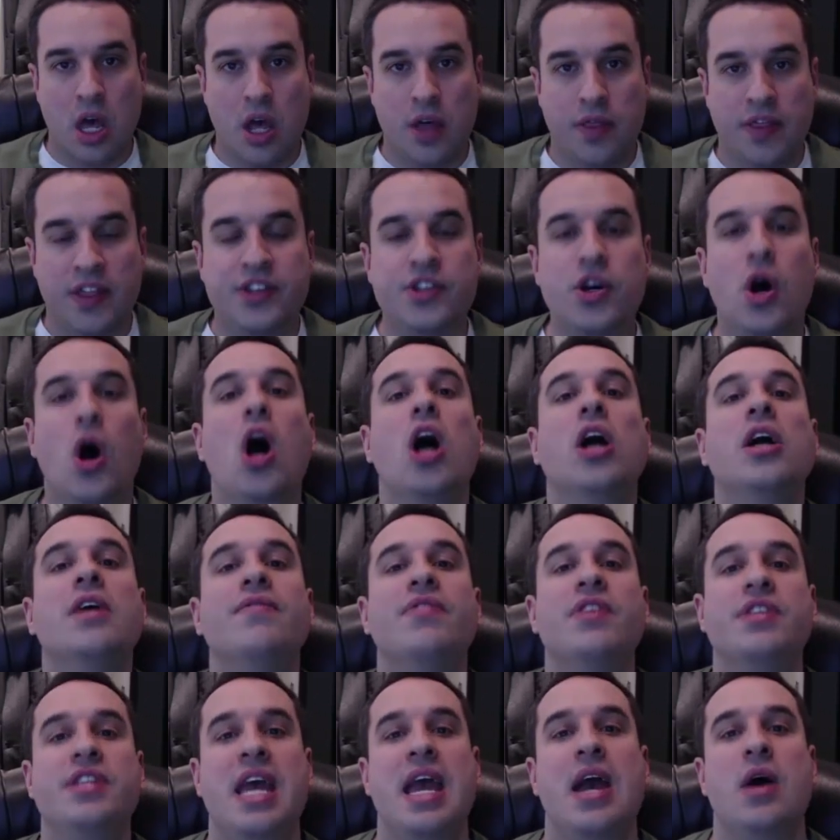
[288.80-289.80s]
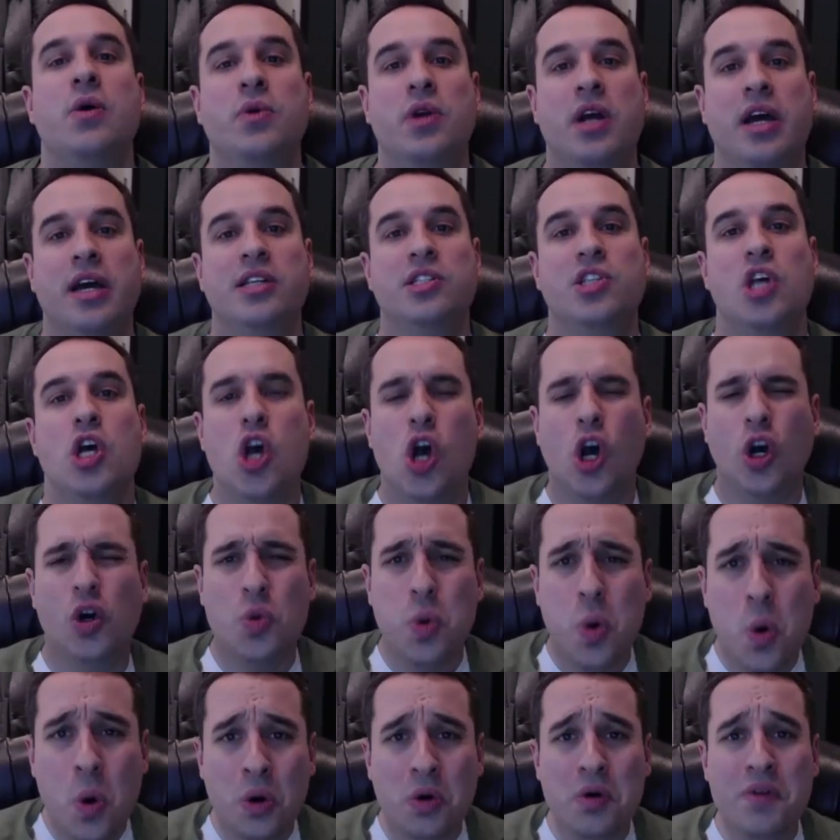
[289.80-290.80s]
The talk of the town, guys.
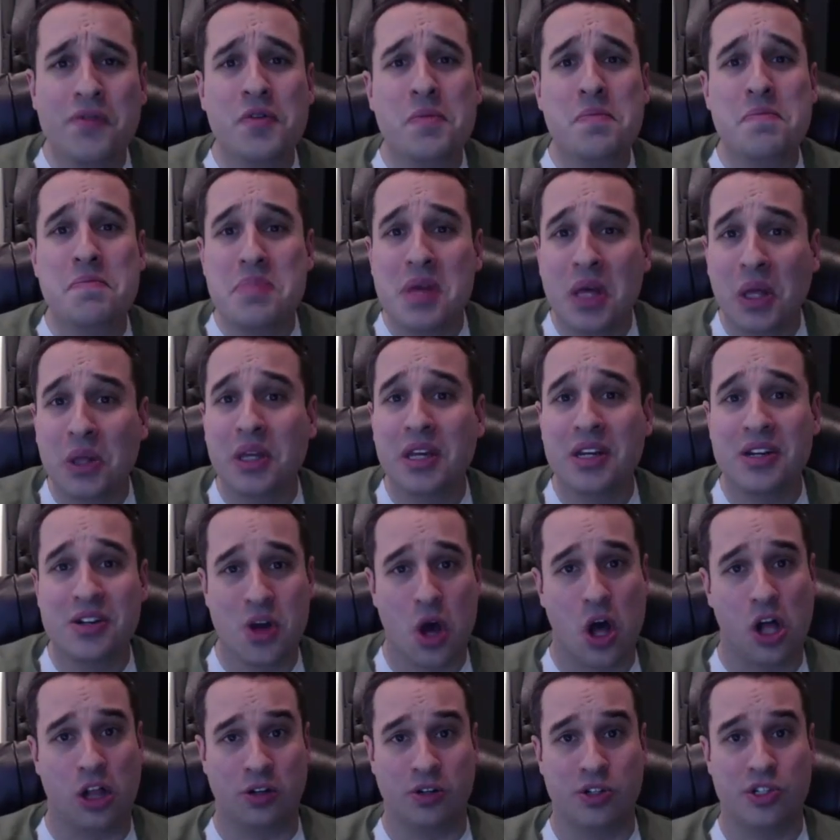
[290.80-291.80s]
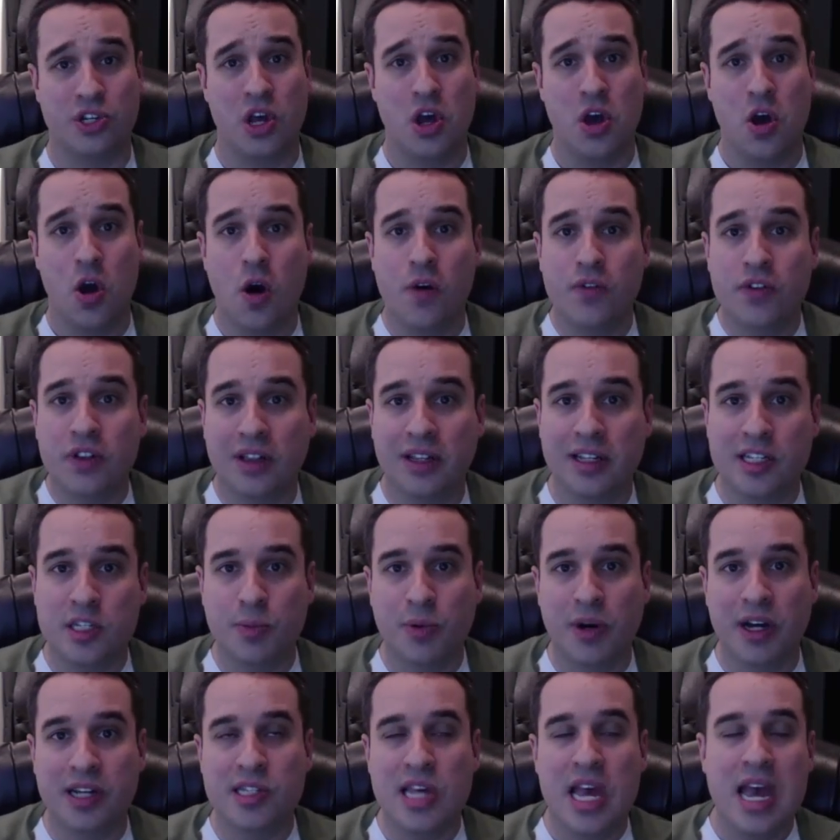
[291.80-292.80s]
$250,000 over the list
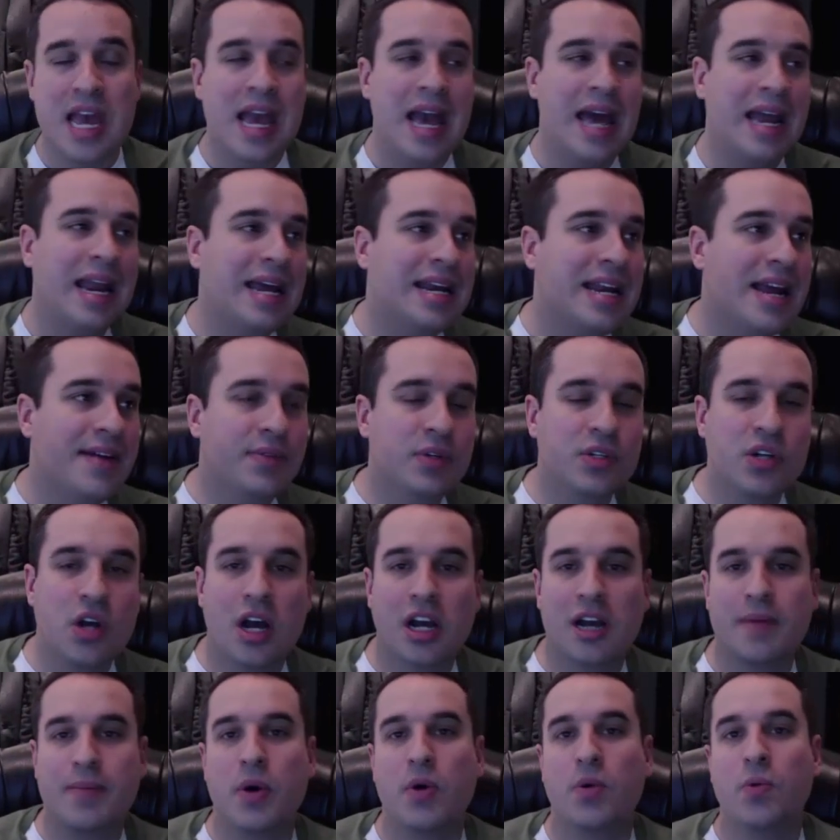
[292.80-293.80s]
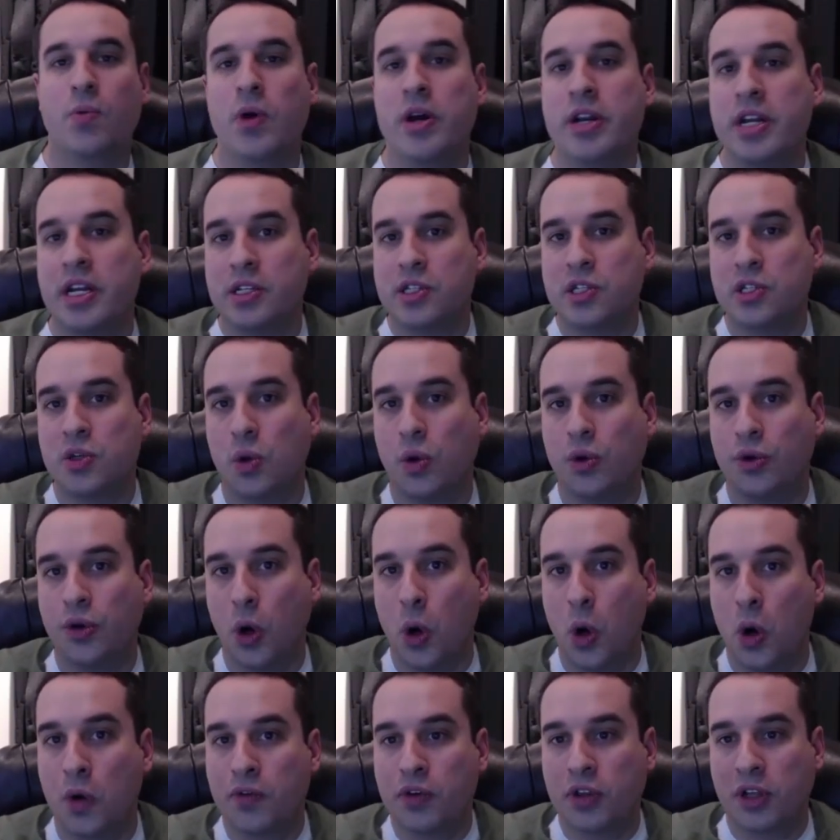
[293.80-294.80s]
price. And I never talk about what it sold
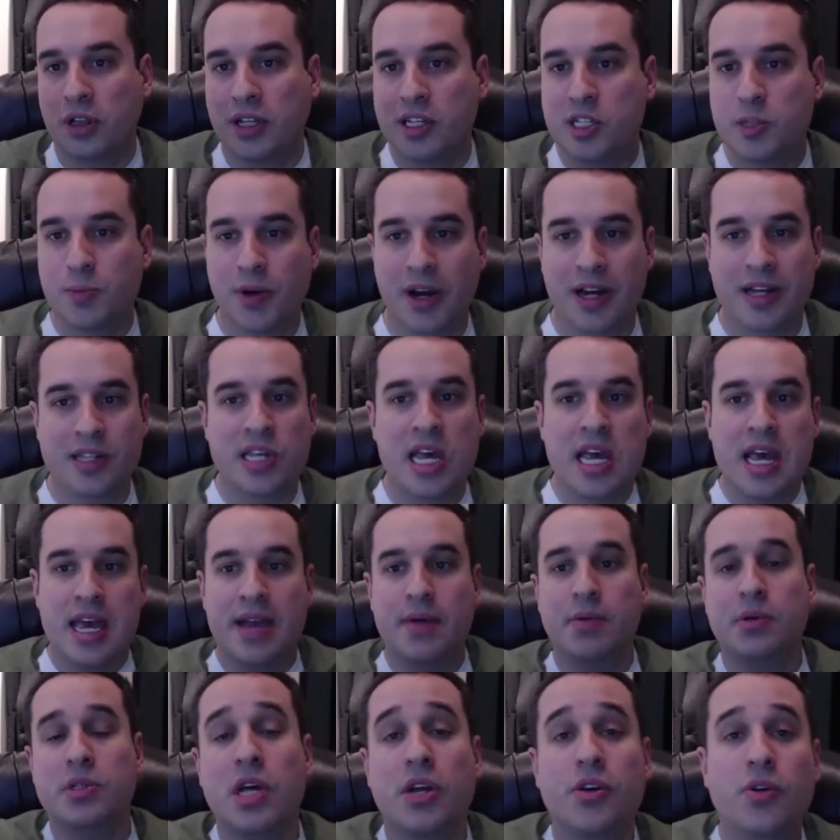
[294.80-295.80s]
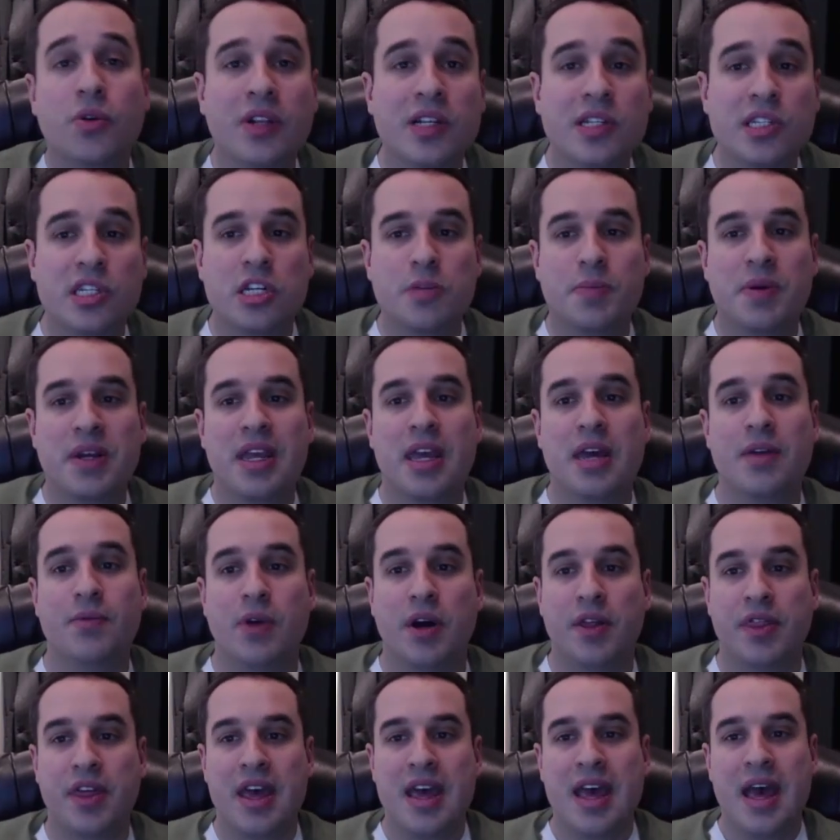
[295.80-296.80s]
over the list price. It was underlisted to begin
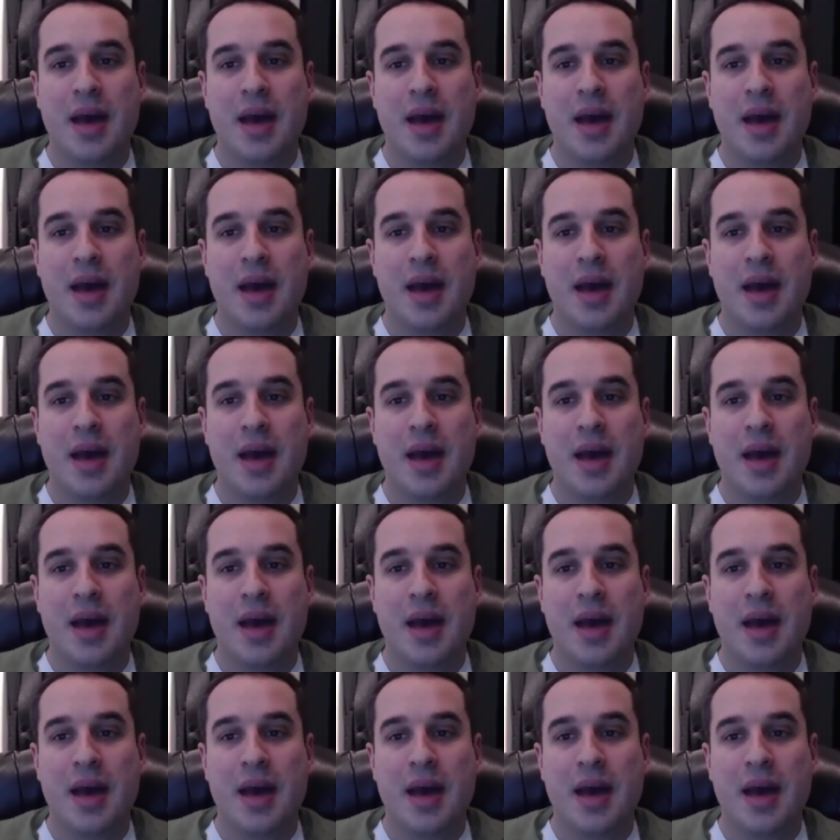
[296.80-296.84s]
with.